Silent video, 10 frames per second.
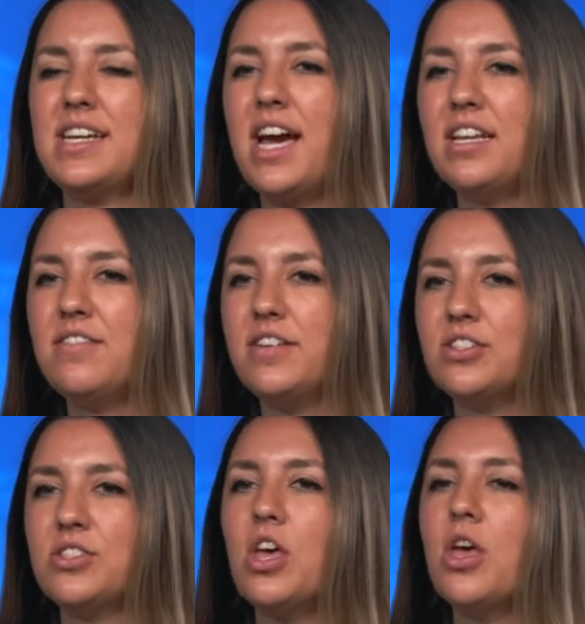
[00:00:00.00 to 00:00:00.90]
it kind of
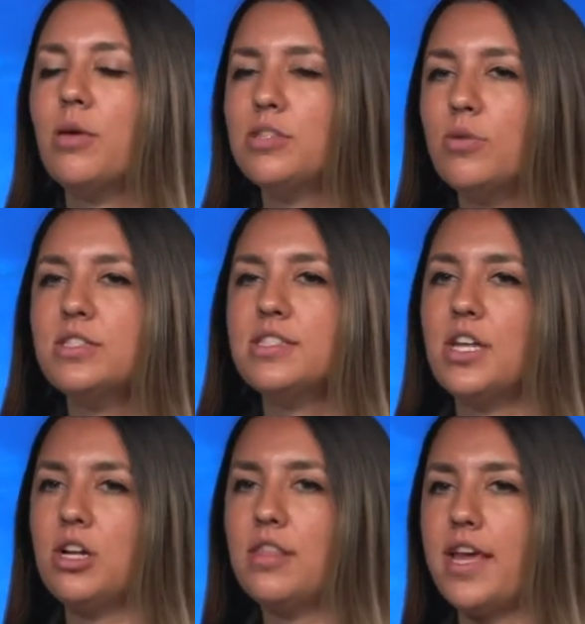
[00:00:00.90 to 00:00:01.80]
there's doses
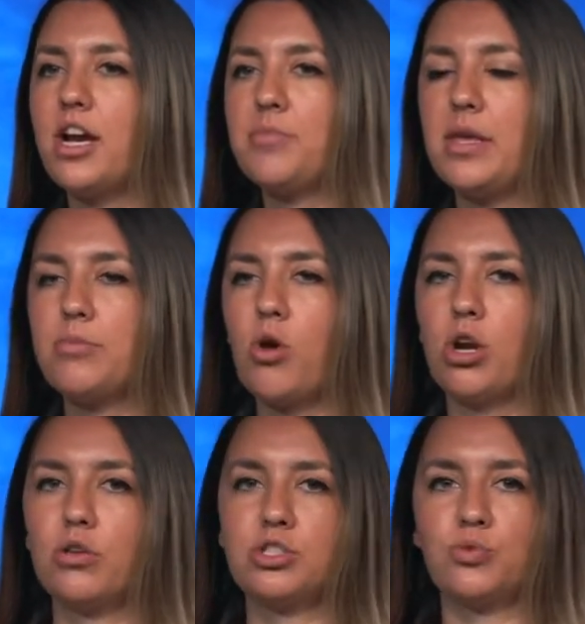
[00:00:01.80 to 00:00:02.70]
that are there and people
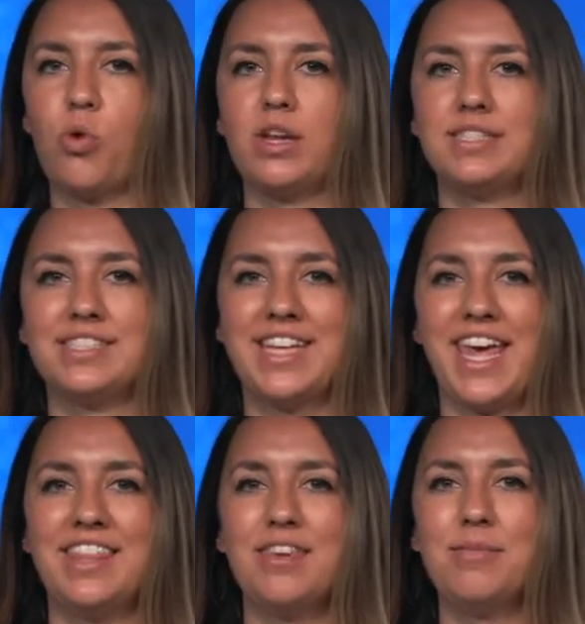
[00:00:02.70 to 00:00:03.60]
aren't just wanting to
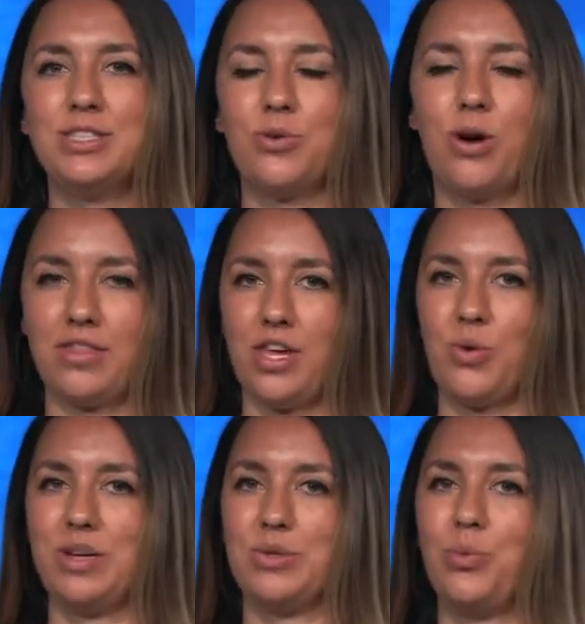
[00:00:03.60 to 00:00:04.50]
take them, and so are they
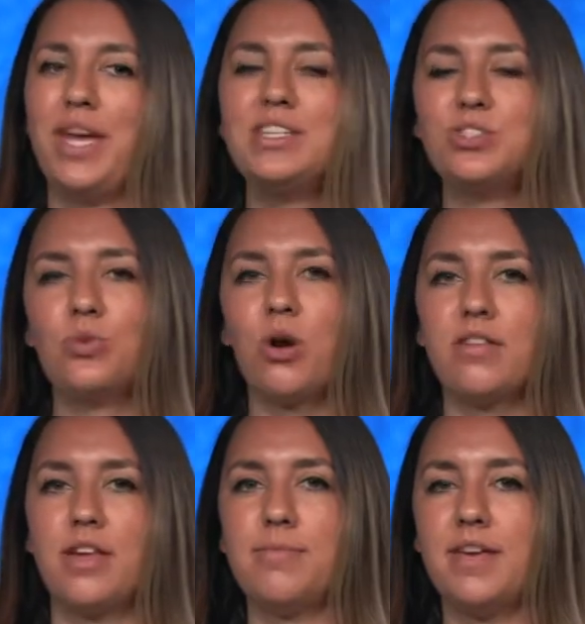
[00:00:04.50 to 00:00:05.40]
going to waste, or
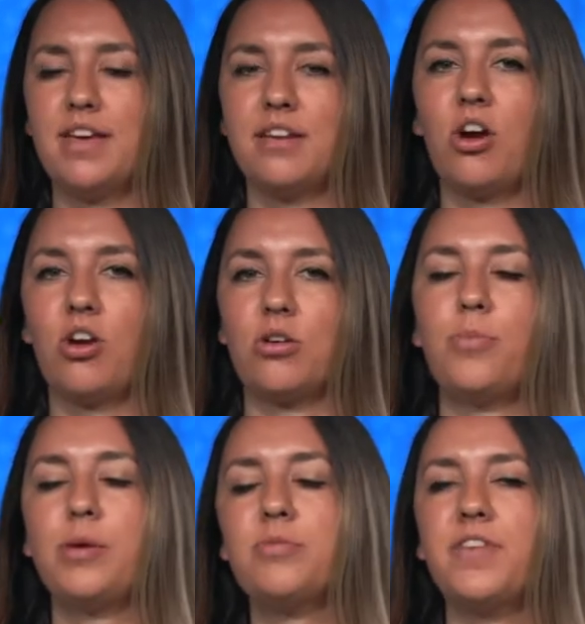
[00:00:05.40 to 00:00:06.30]
are they being are
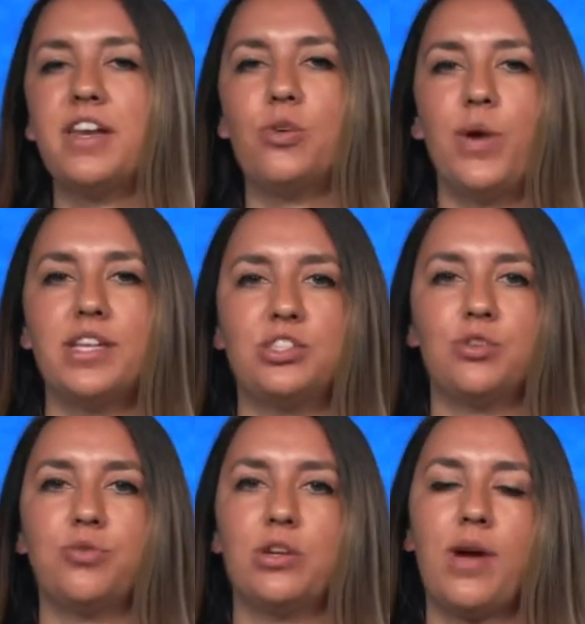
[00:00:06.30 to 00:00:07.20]
people finding ways
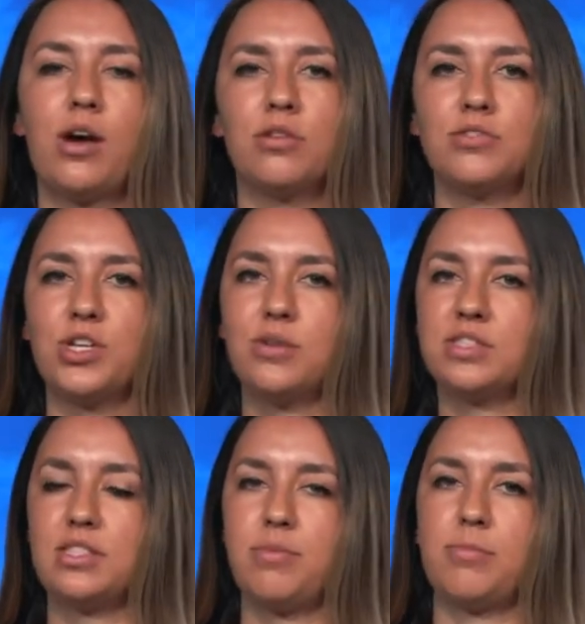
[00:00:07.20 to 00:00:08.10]
to reroute those
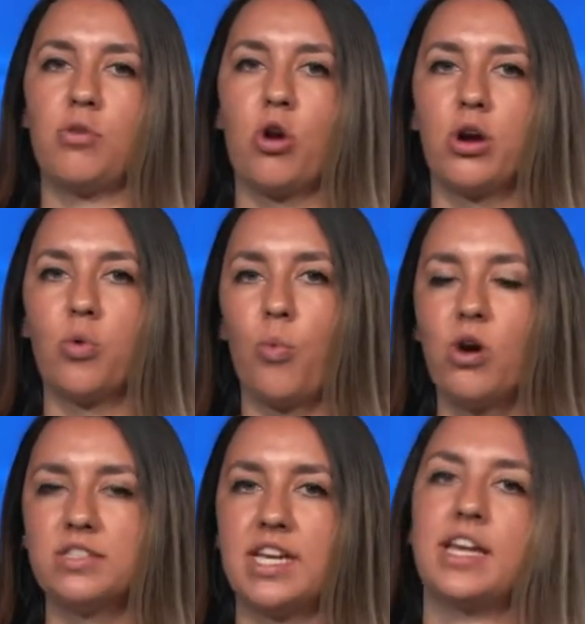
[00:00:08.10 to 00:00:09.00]
doses that people aren't
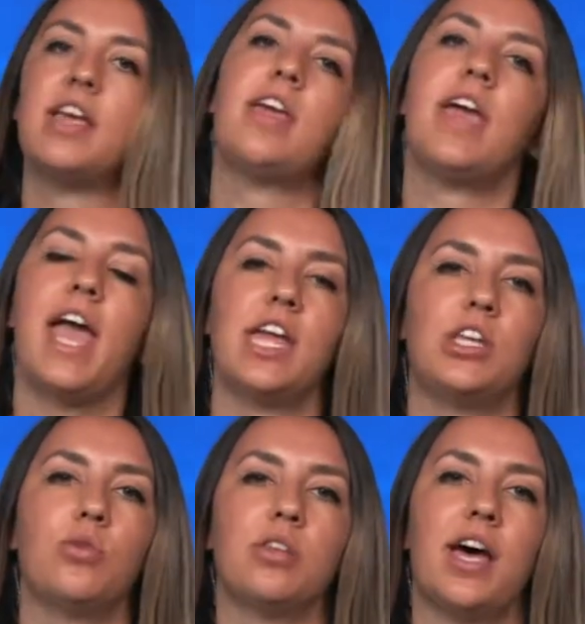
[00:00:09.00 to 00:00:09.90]
wanting
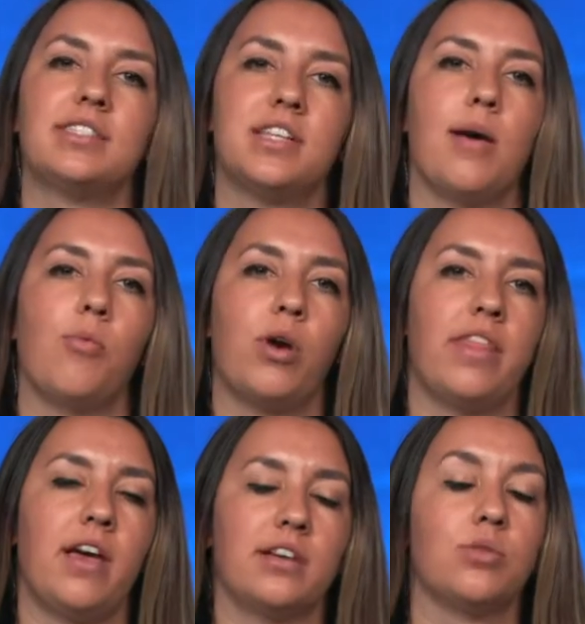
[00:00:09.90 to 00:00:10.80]
and utilize them where
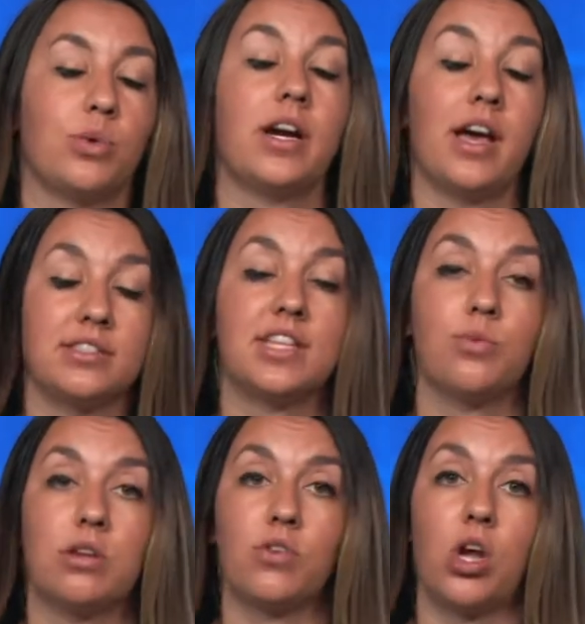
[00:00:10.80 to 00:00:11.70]
where else they
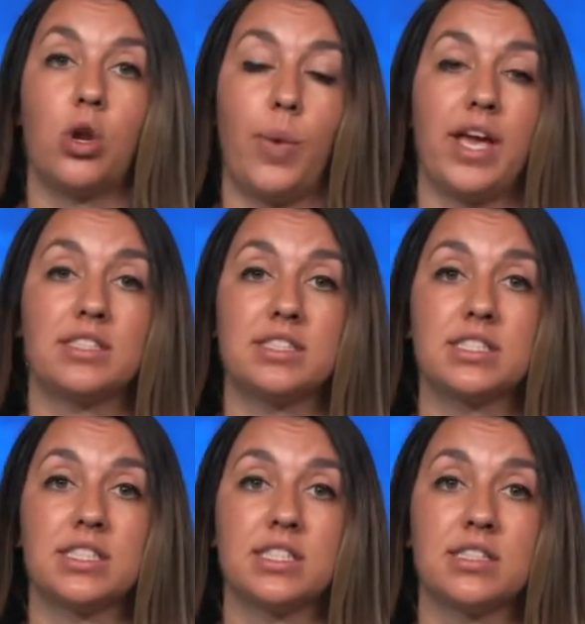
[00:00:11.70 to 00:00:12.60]
would have gone to waste?